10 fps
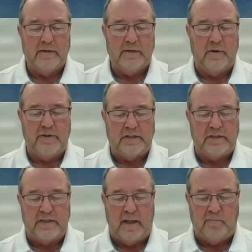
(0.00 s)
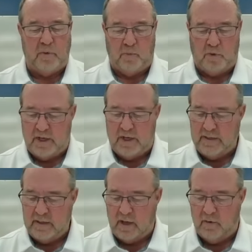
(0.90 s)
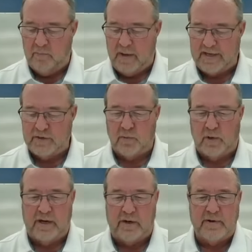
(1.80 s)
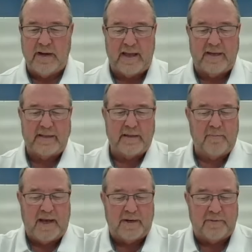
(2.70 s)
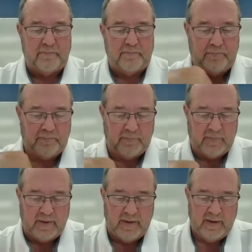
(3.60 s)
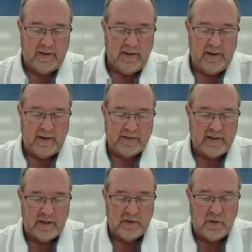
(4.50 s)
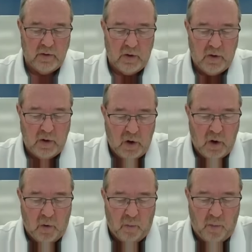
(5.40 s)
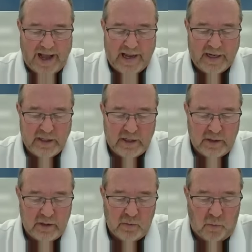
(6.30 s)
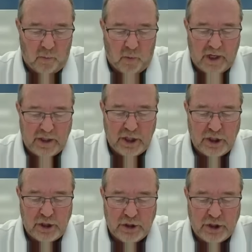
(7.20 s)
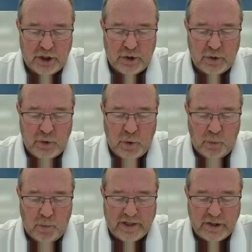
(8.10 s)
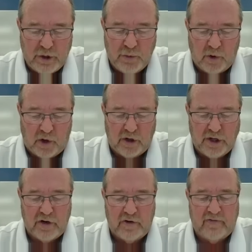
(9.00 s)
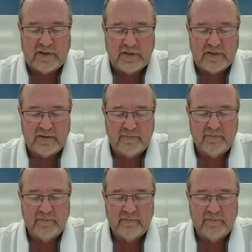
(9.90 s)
so this number 1 on page 109 at the bottom says, what do you do when you are nervous?